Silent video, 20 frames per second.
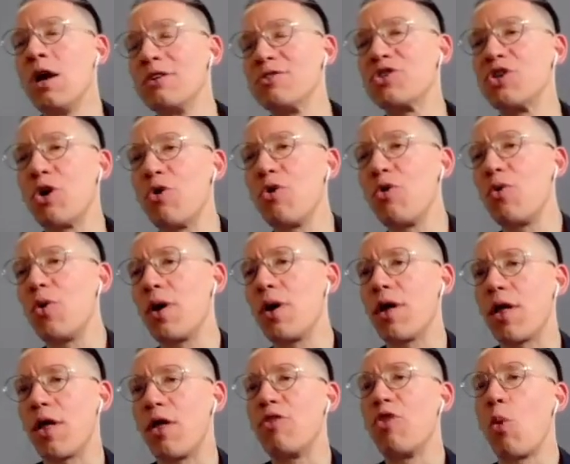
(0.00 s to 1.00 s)

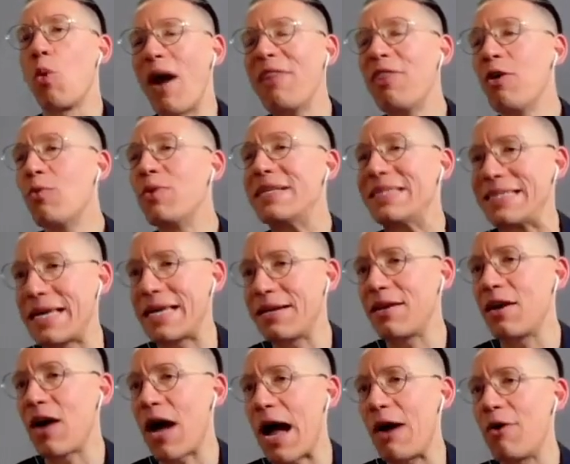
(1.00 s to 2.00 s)
so the way that we
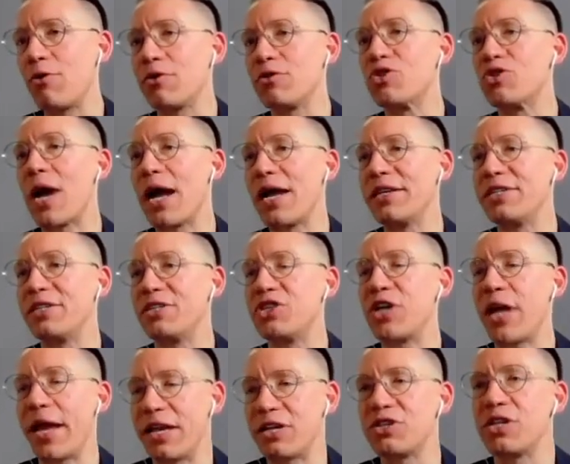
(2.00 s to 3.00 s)
set out trying to
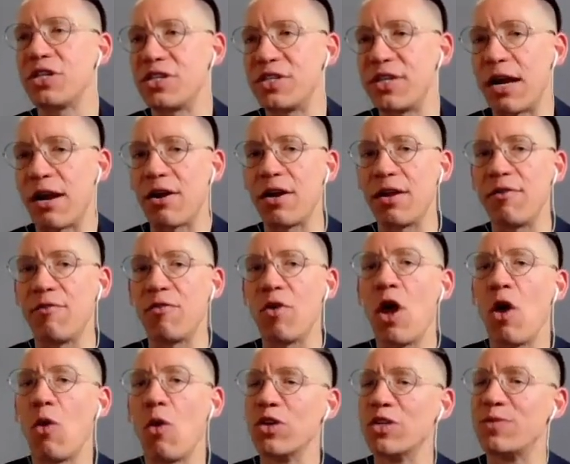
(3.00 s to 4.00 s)
change this narrative
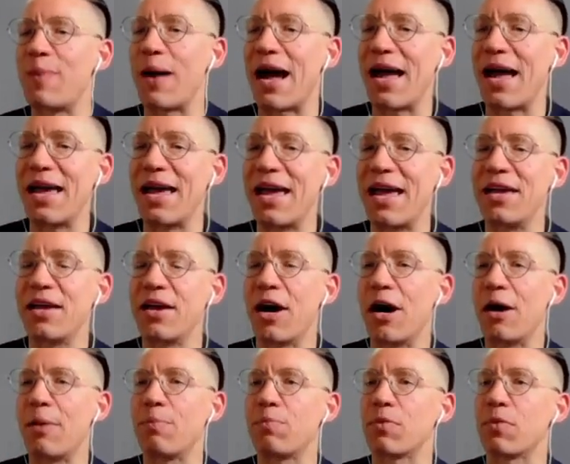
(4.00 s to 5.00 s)
was by
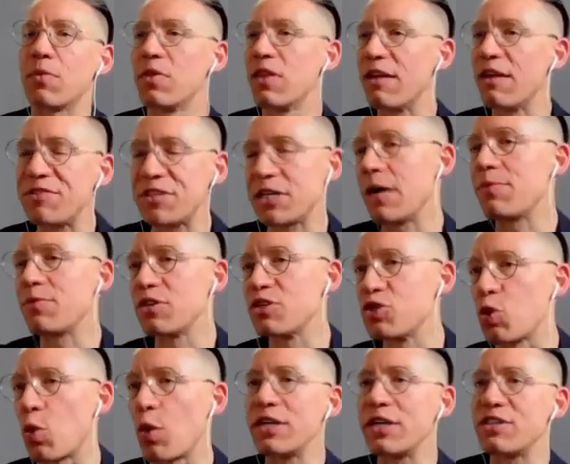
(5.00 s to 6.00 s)
um, lifting up the
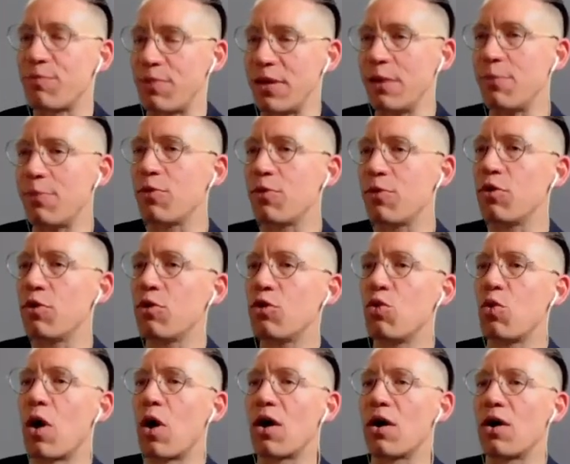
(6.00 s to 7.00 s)
stories of people
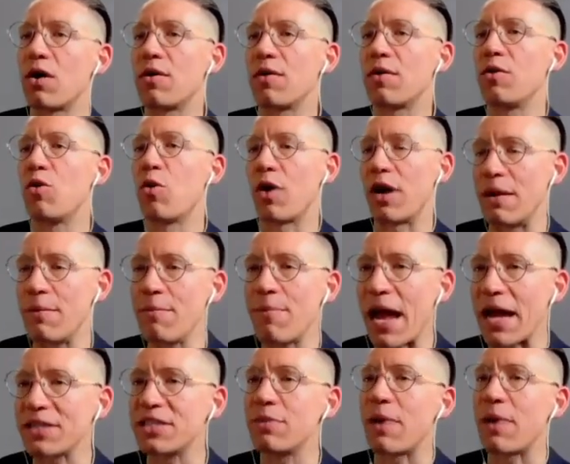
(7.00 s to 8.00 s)
who are who are
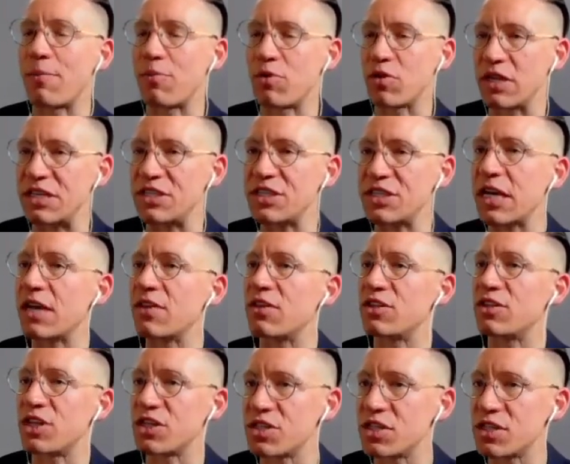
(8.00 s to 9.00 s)
impacted by policing and the
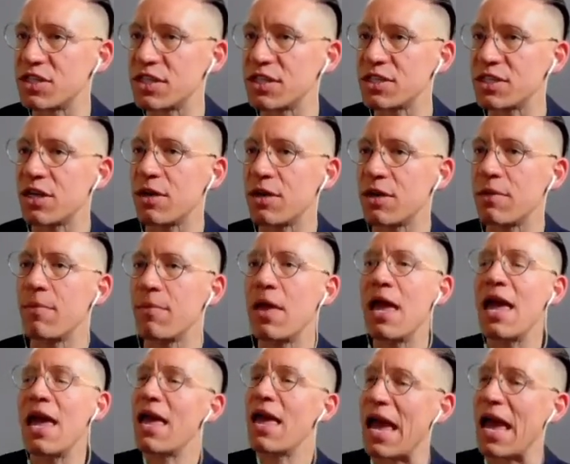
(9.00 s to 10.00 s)
justice system,
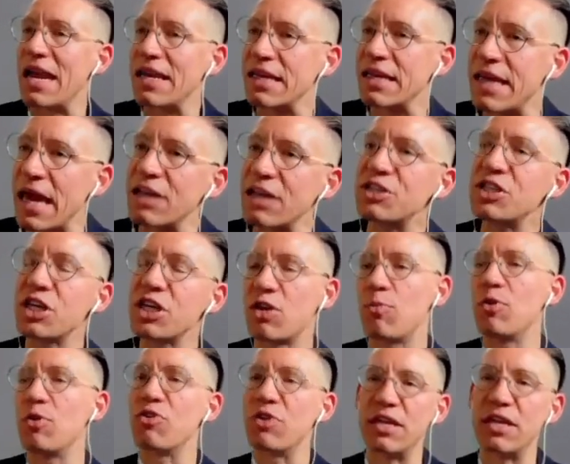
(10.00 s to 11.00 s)
and engaging
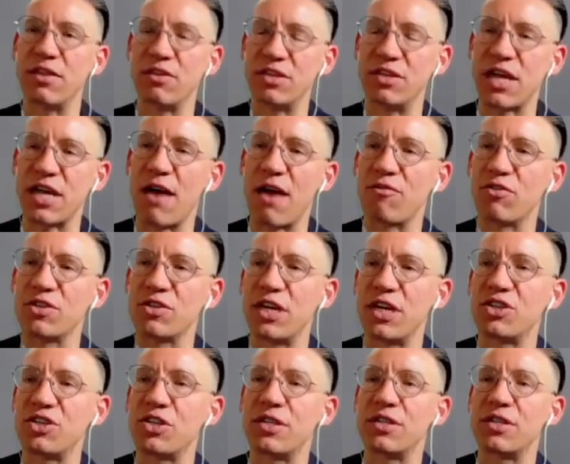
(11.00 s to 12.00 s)
community in these
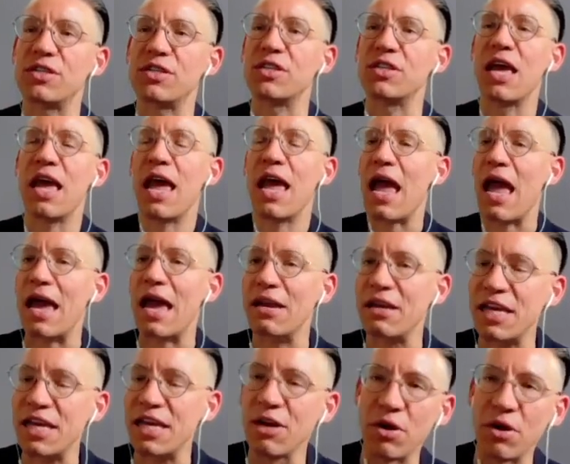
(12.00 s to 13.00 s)
conversations,
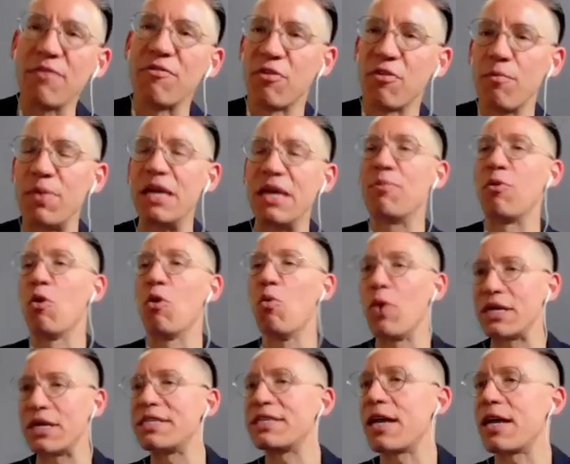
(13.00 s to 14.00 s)
and hearing from people
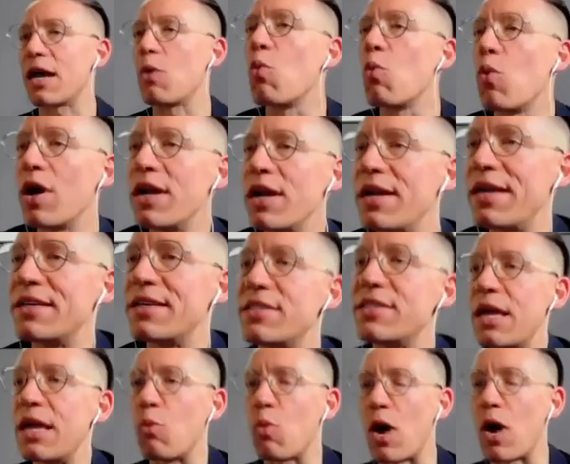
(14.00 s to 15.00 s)
once again what it is
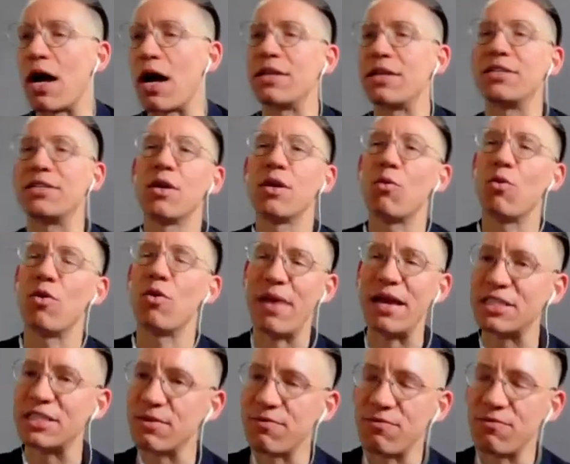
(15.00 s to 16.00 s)
they want, what
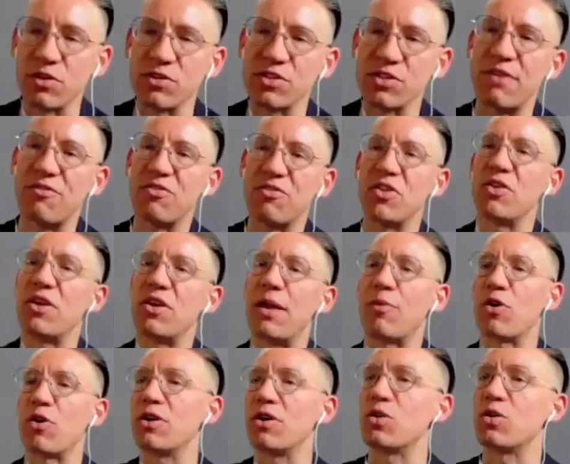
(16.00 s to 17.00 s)
makes them feel safe in their
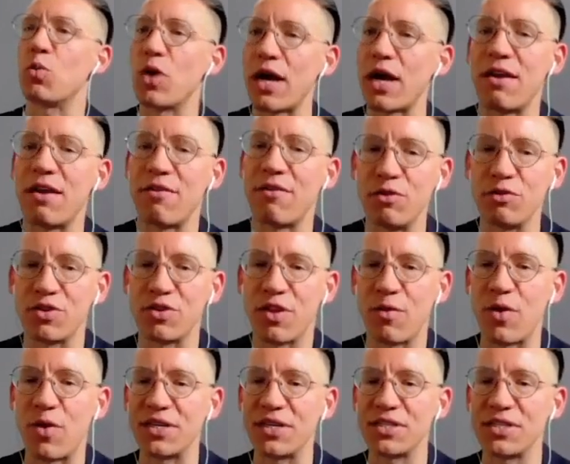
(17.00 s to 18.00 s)
neighborhoods, and what kind of future they
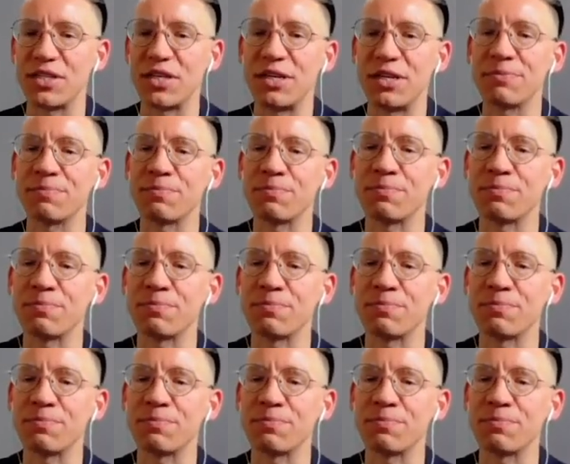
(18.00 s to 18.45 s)
want to see.